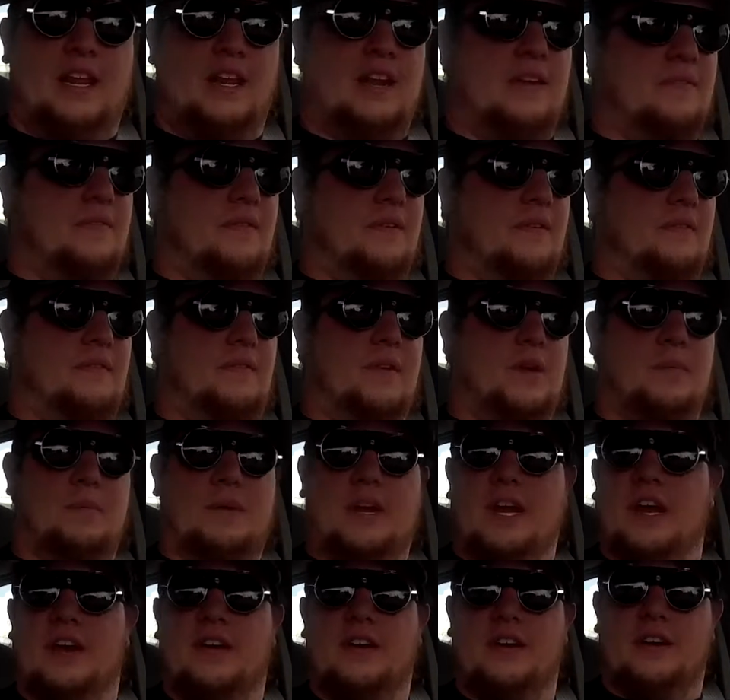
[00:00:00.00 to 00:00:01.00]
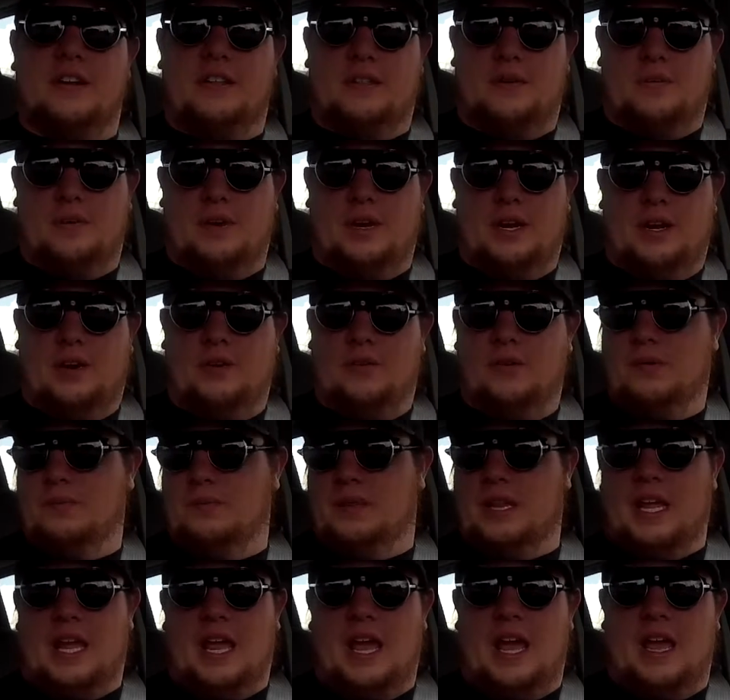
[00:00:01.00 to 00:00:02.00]
different filming area than what I
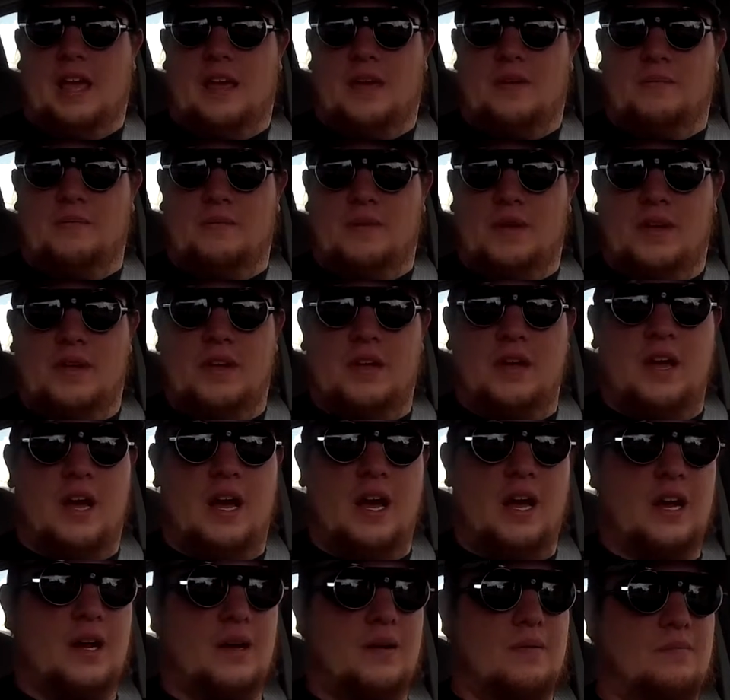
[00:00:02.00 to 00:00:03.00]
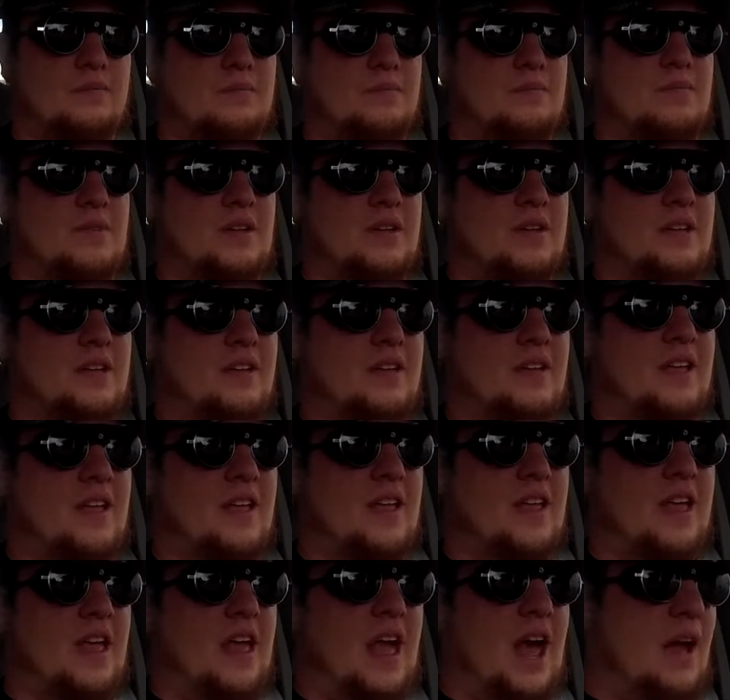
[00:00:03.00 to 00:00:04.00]
normally am.
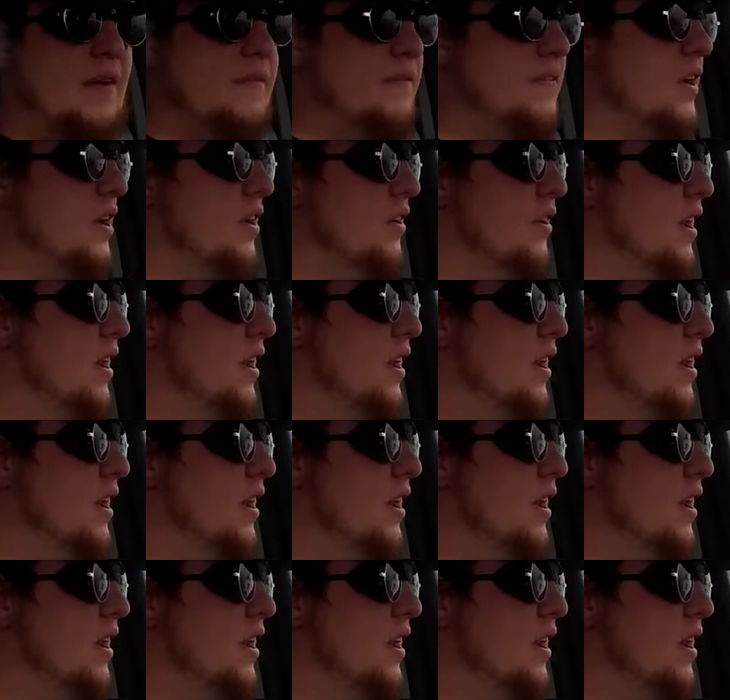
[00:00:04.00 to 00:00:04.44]
I figured